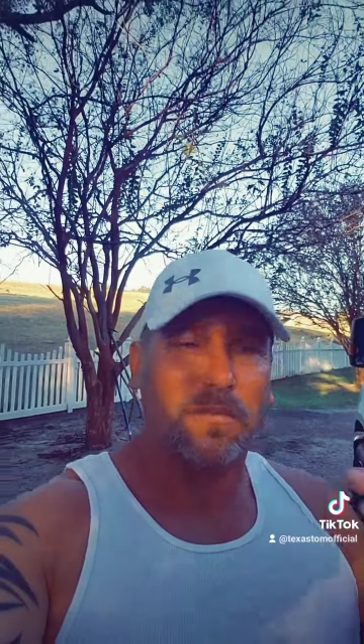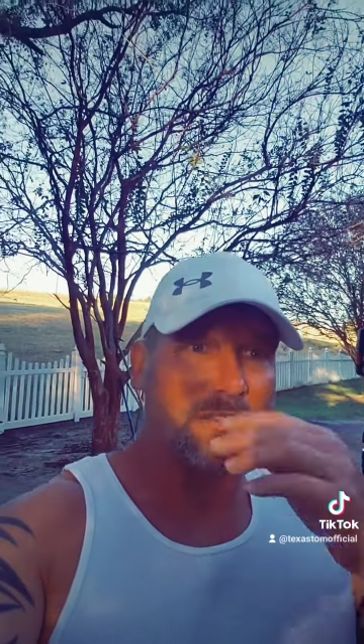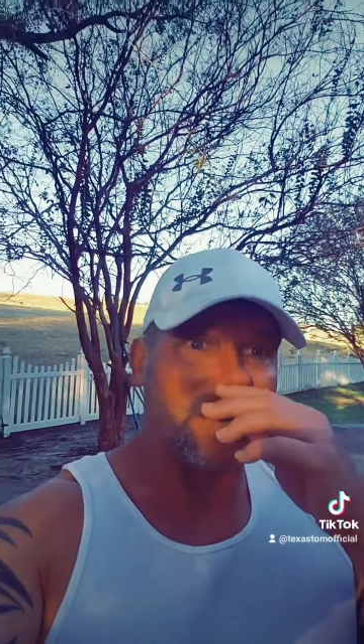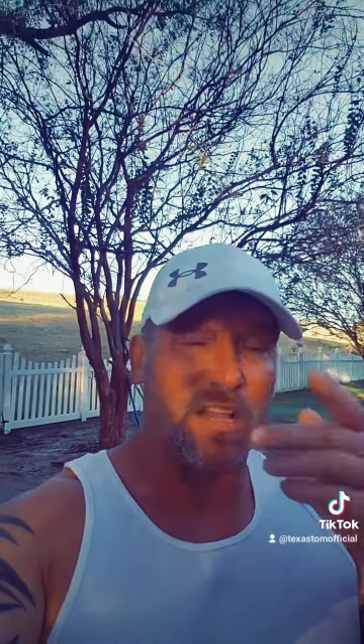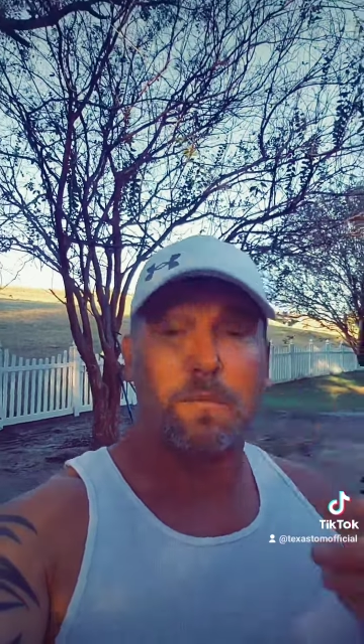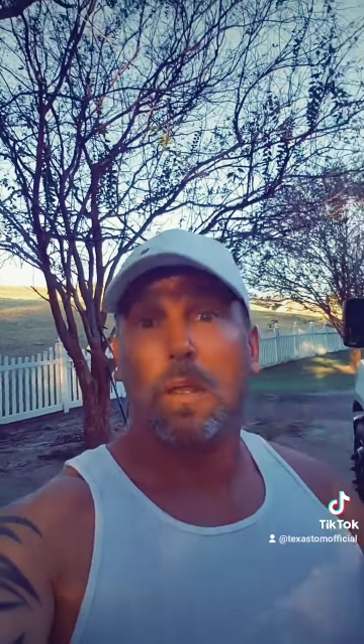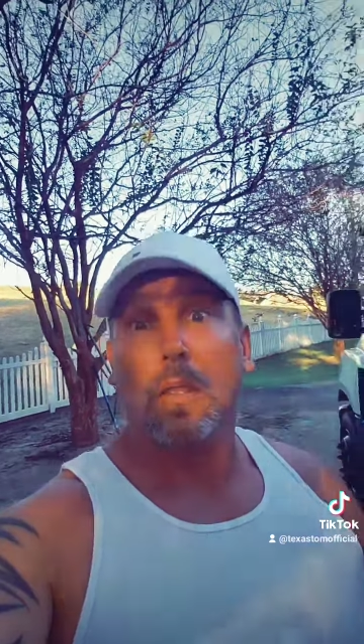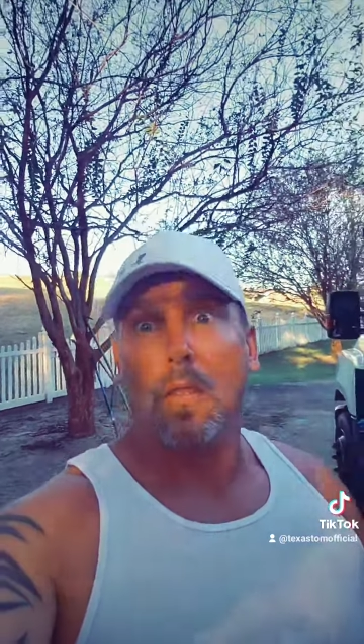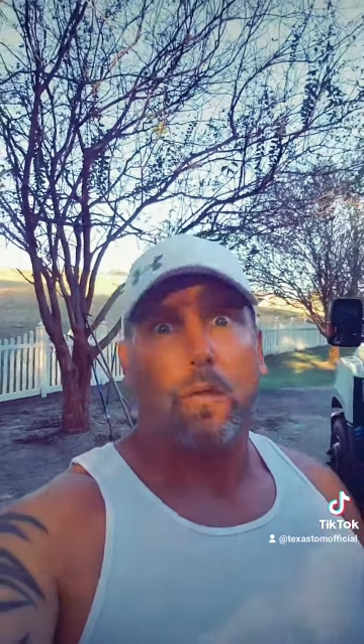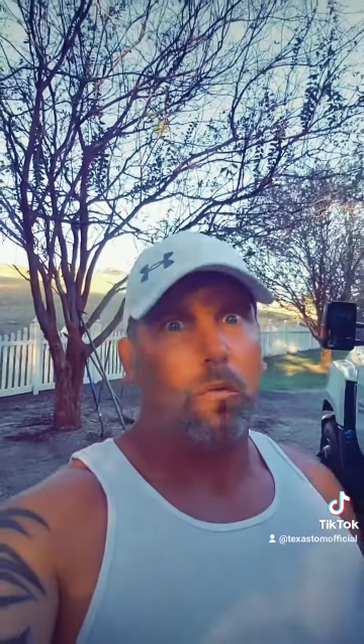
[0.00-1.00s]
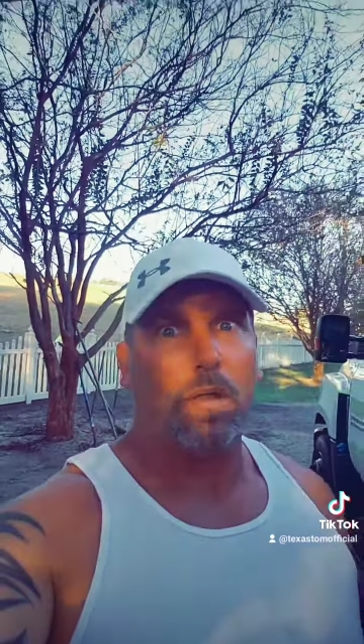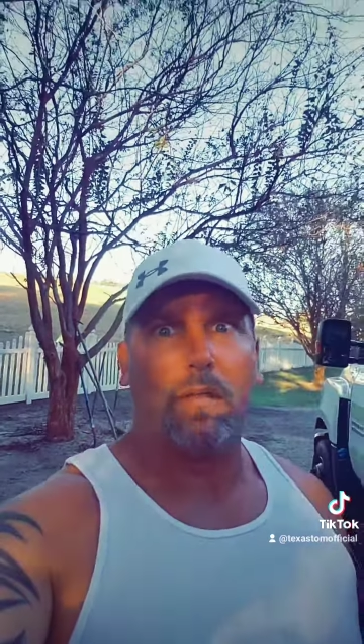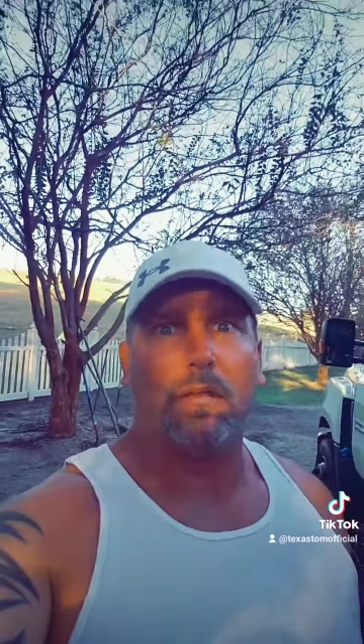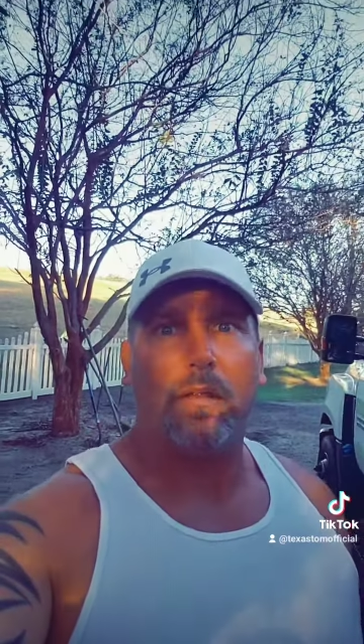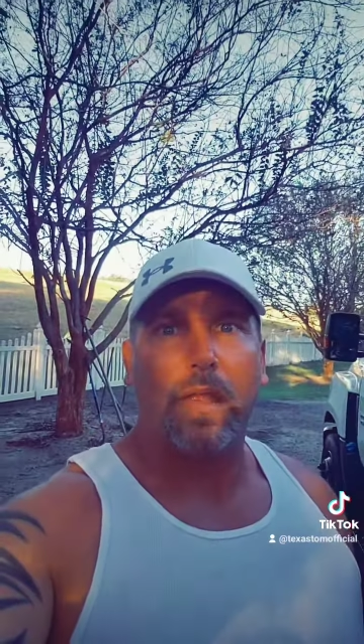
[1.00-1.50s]
She's like, well,
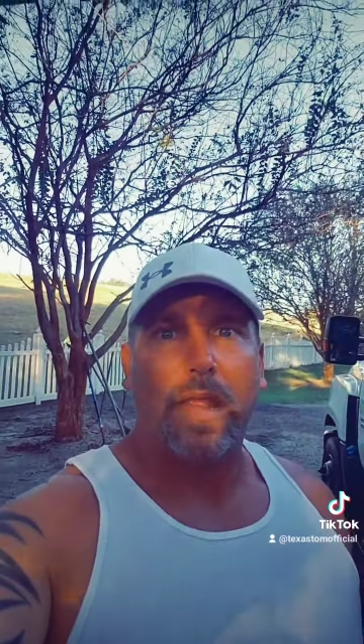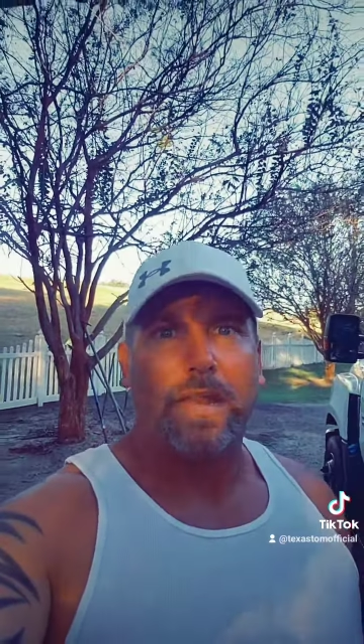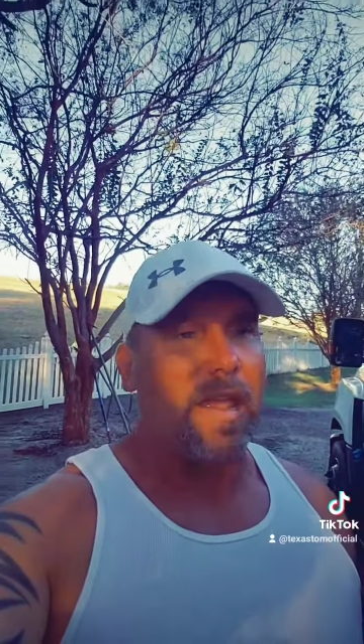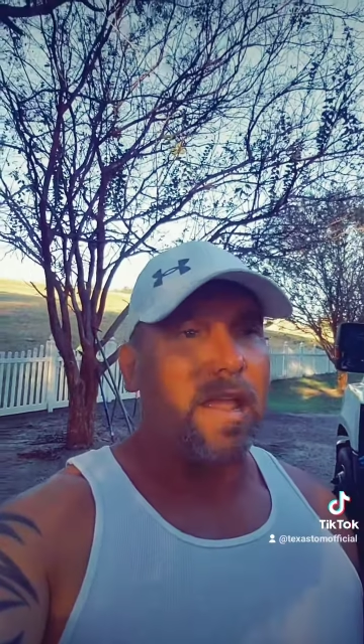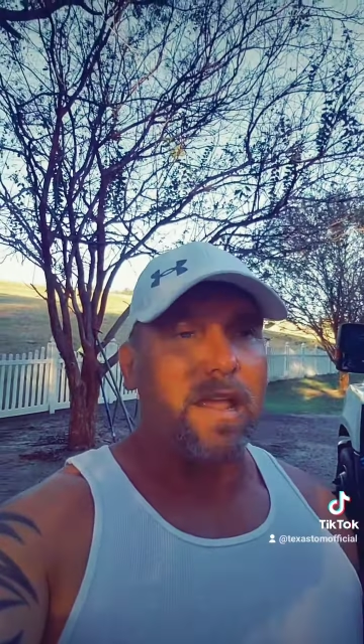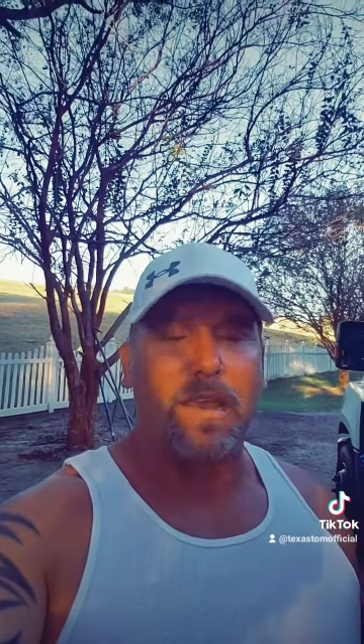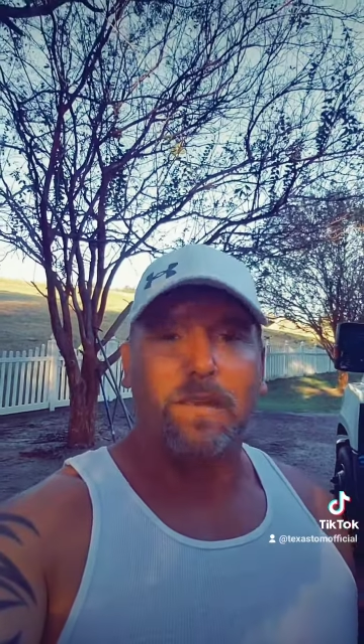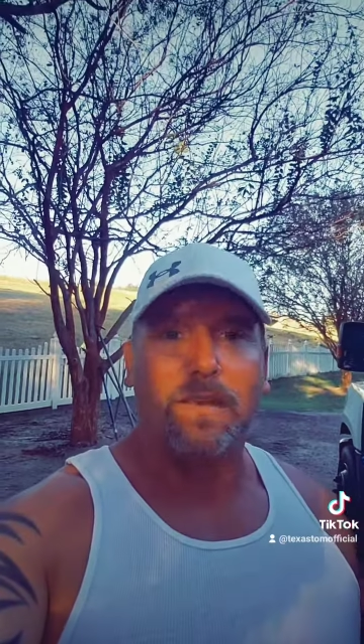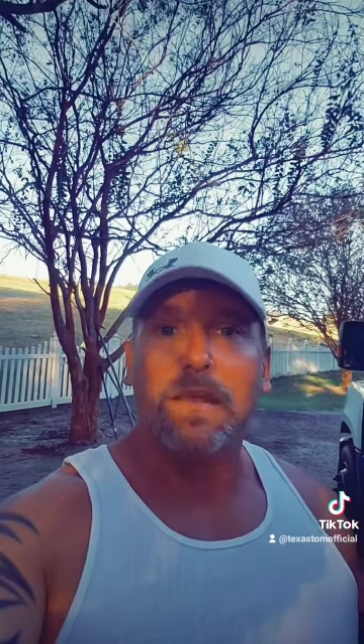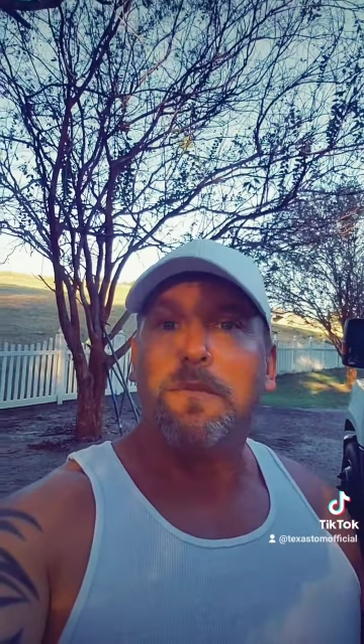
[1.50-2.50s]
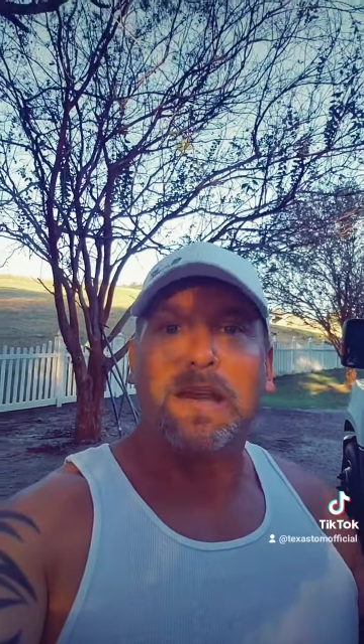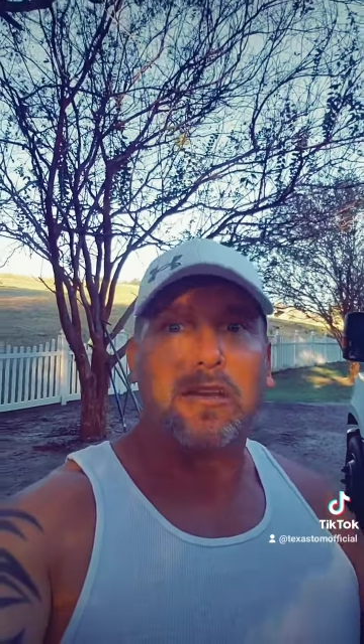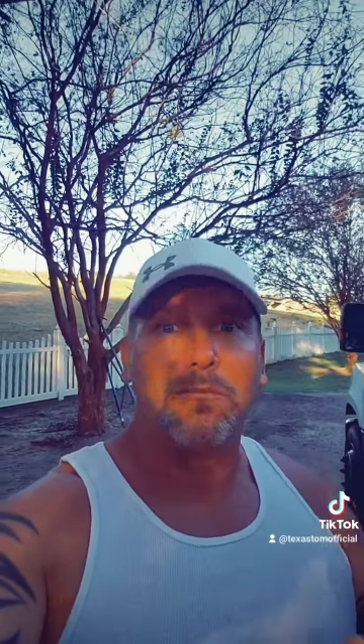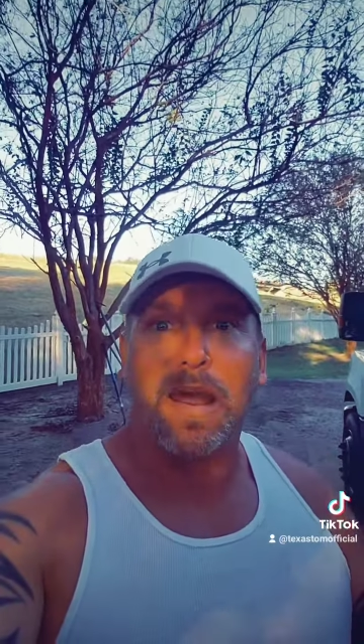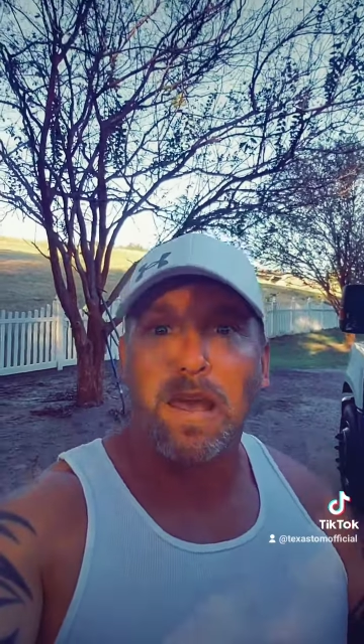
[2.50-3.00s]
Dad, they make
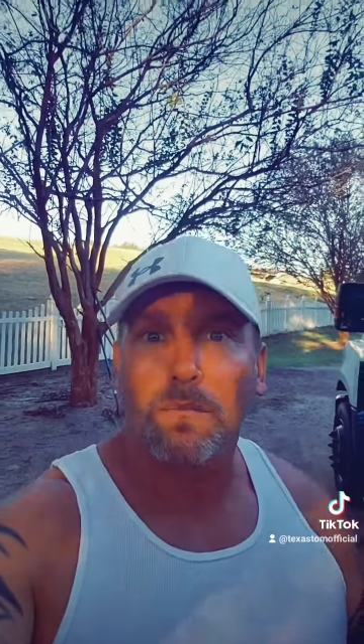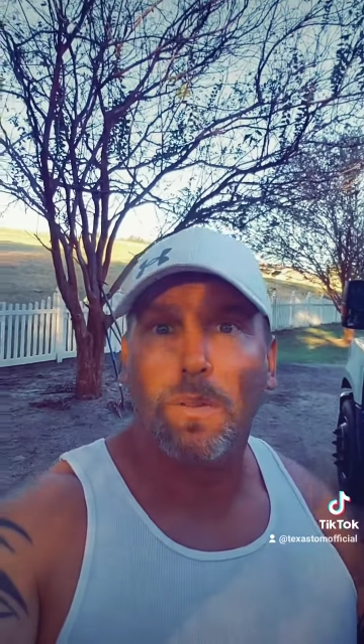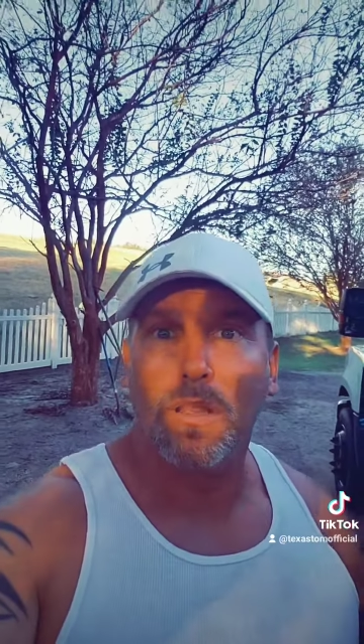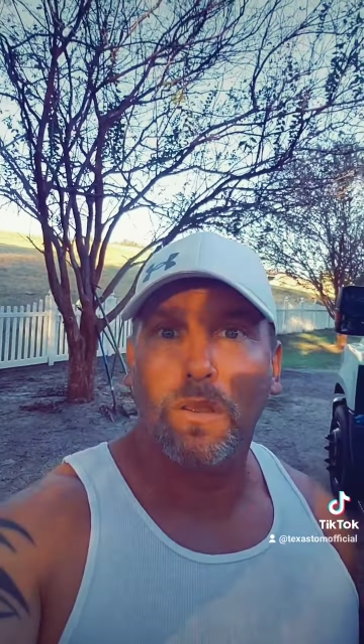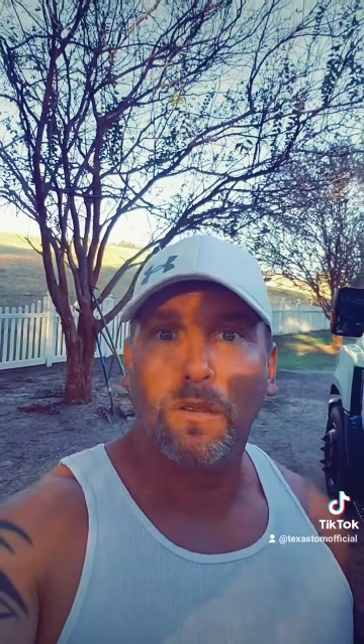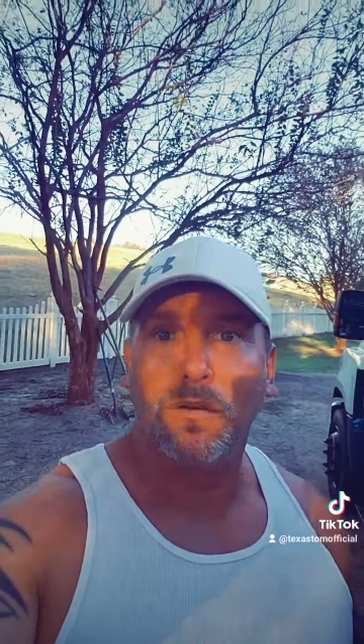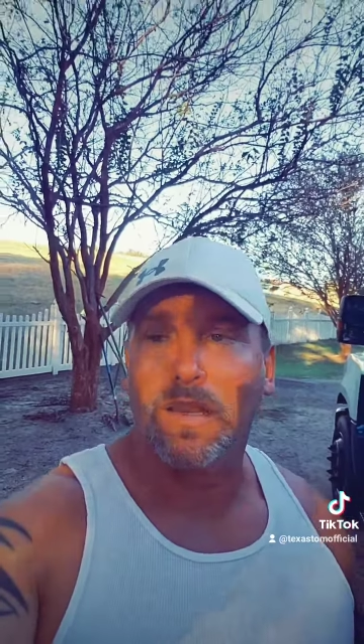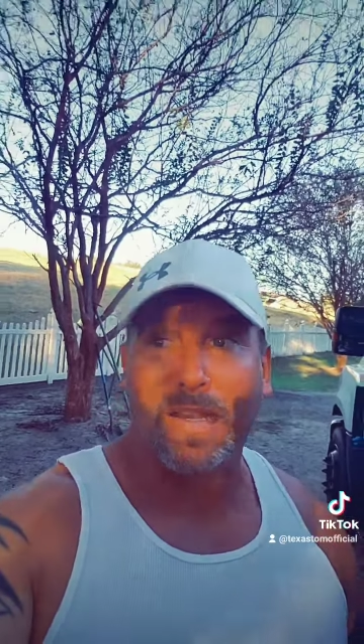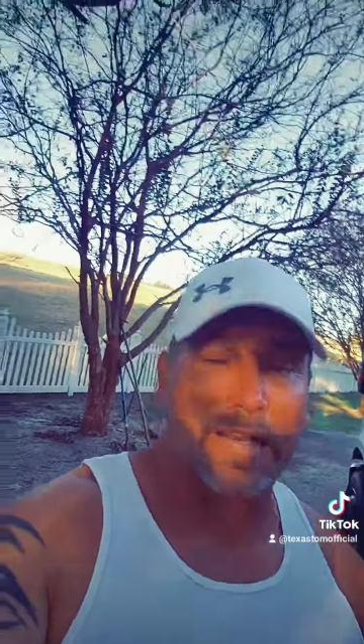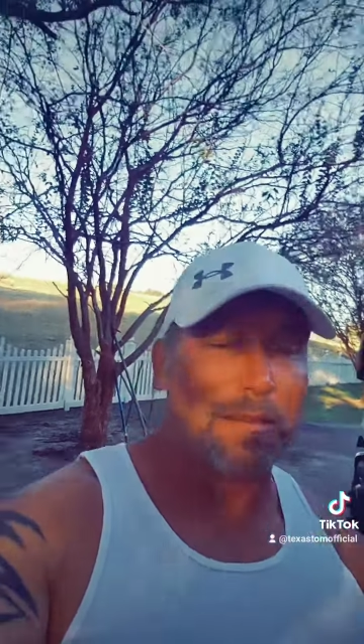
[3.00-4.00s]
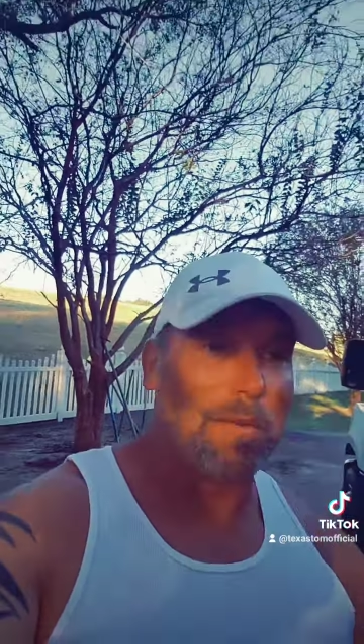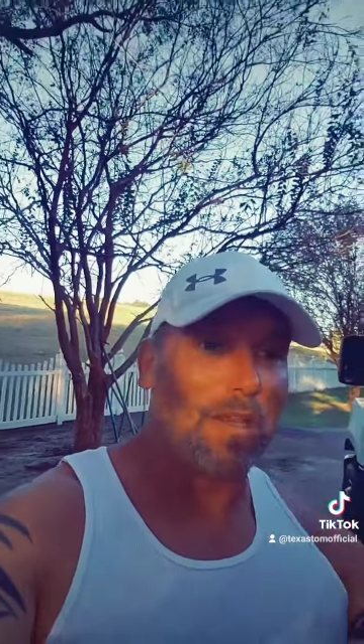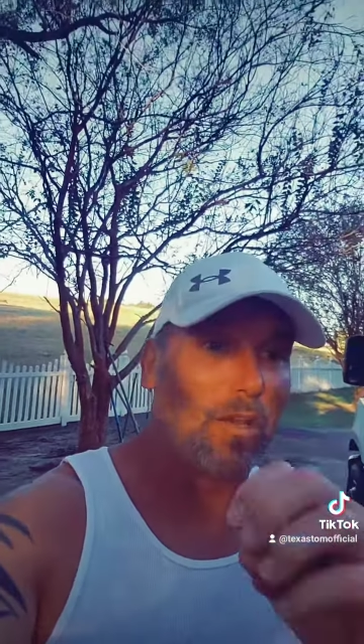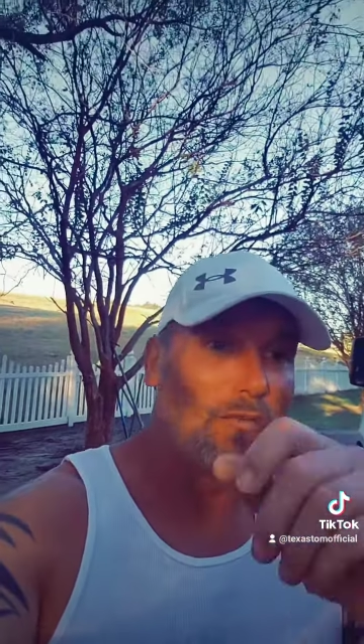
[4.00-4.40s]
your mouth blue, and they make your